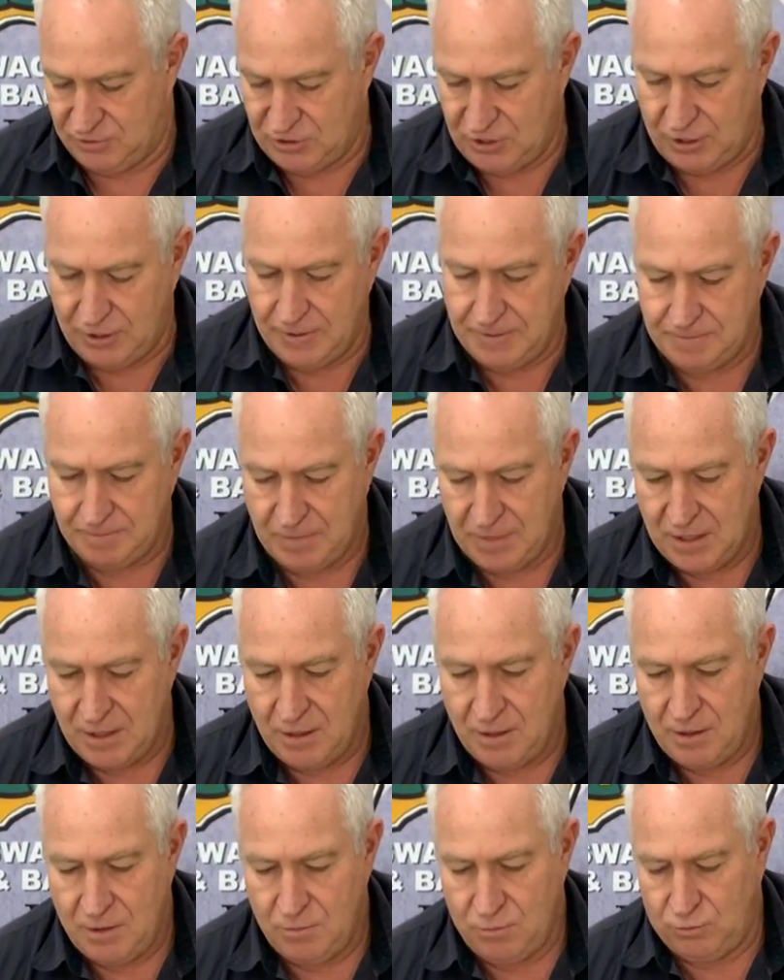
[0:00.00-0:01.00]
So
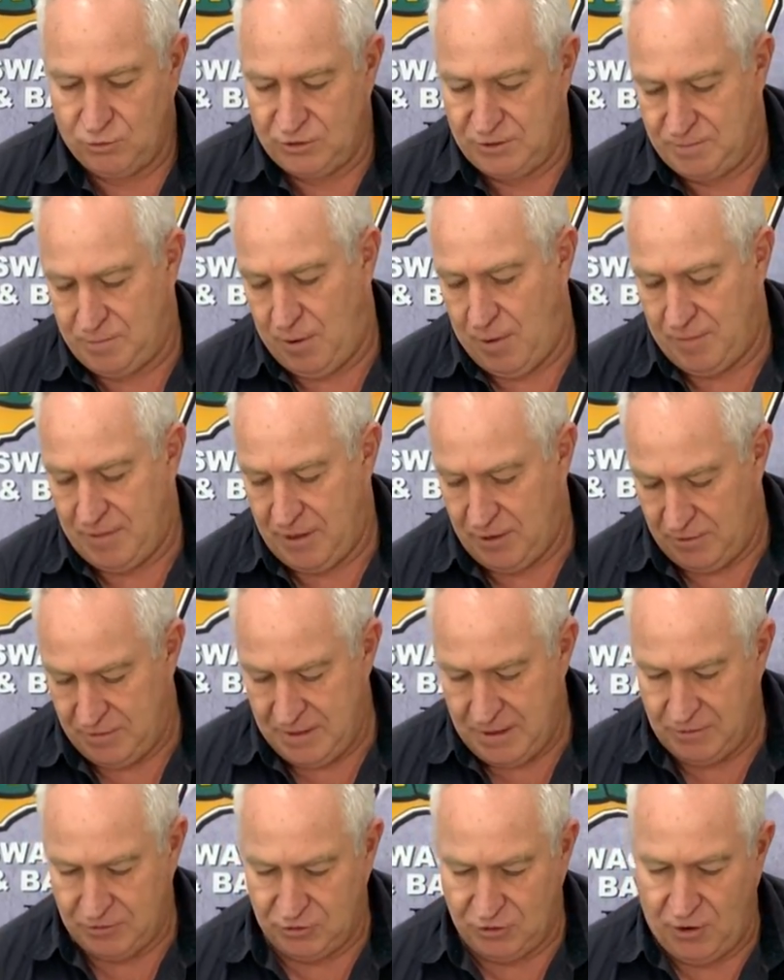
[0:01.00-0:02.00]
we'll just pop that on
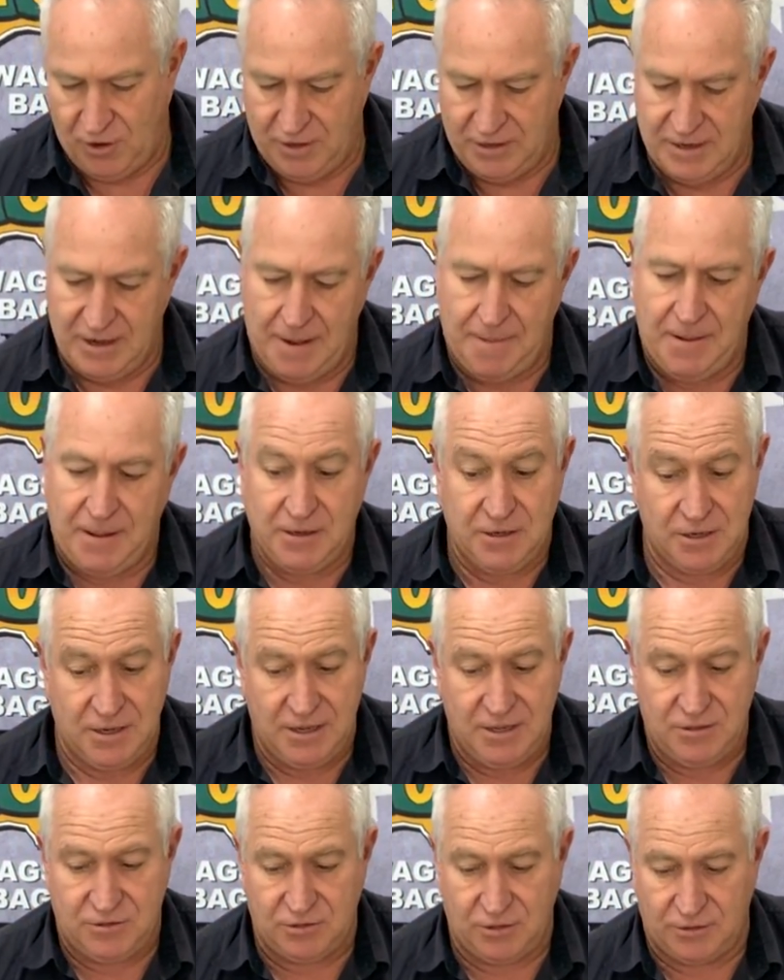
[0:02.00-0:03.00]
there and tighten it up
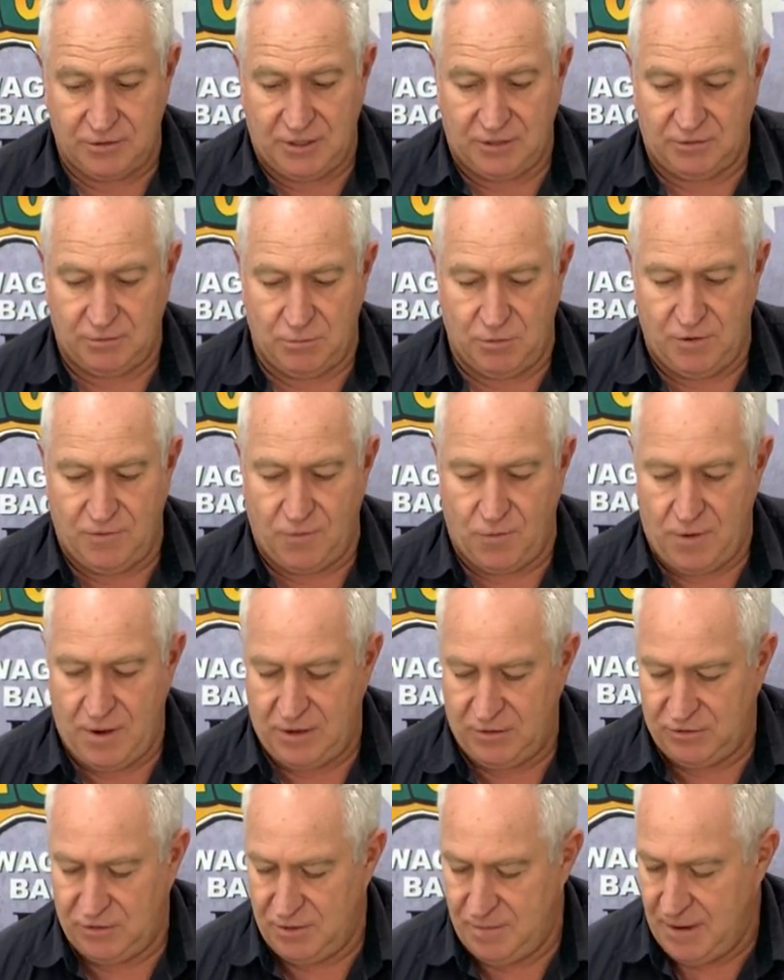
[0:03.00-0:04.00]
underneath so it doesn't move
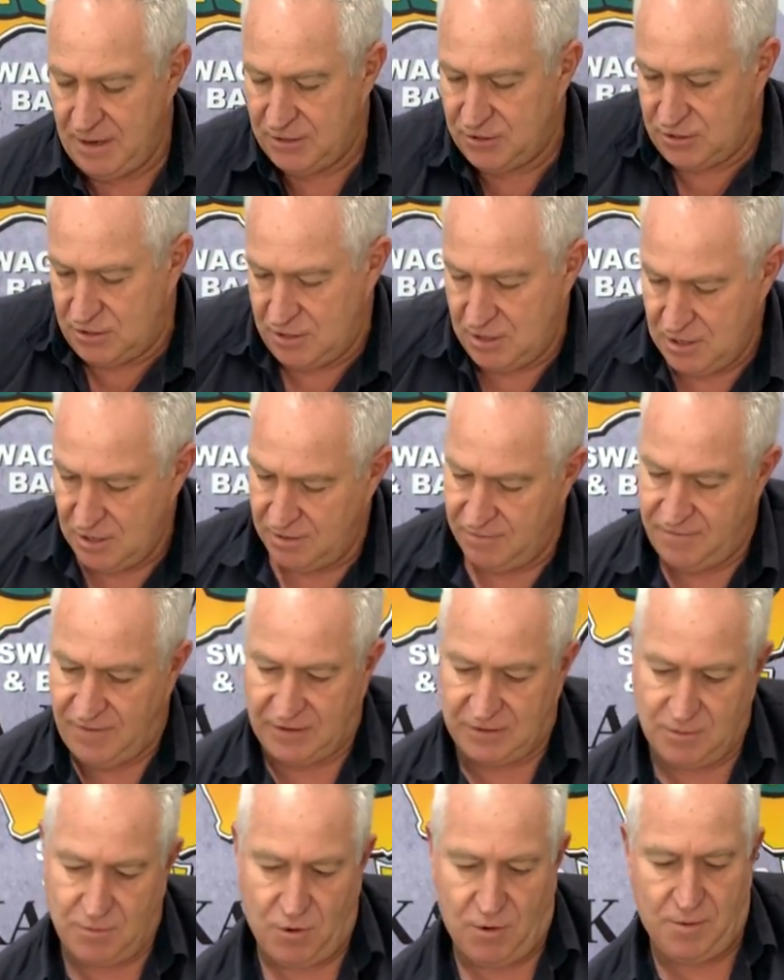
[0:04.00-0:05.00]
around too much. In
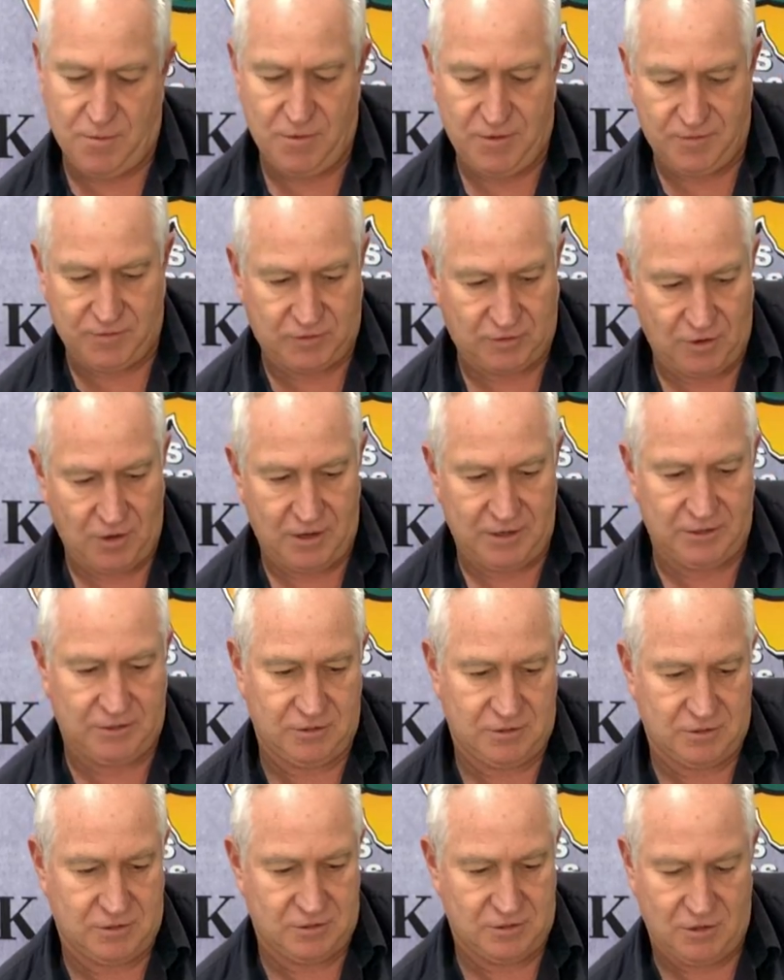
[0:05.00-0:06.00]
fact, I might move it slightly
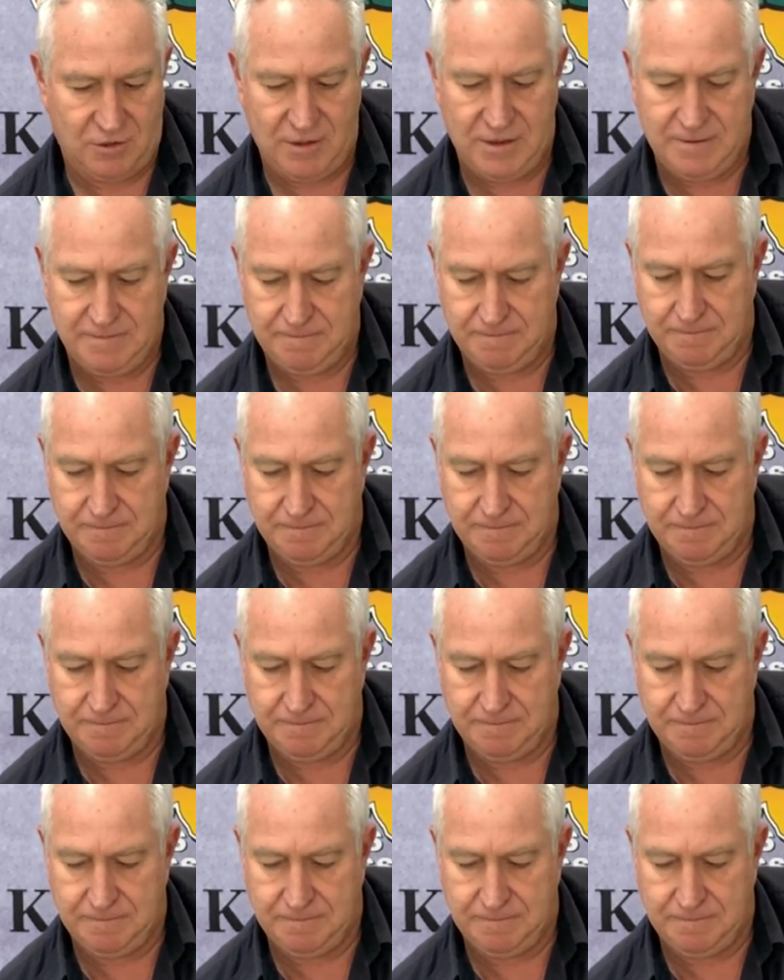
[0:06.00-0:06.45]
to the side.